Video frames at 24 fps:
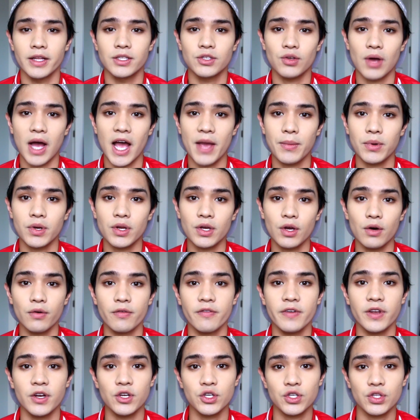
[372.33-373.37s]
Alright, so I'm gonna go
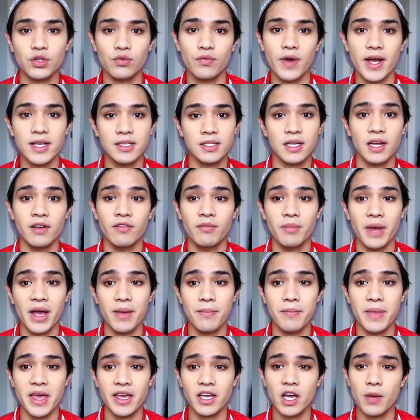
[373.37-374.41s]
finish the rest of my
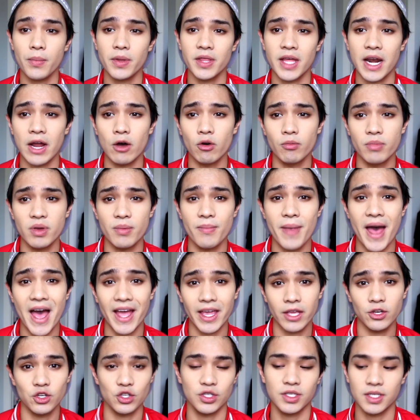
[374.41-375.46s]
makeup and then I'll be
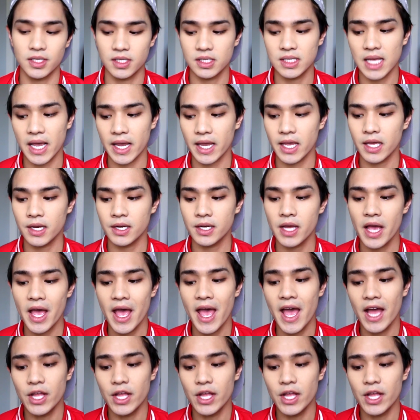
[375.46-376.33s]
back in just a second.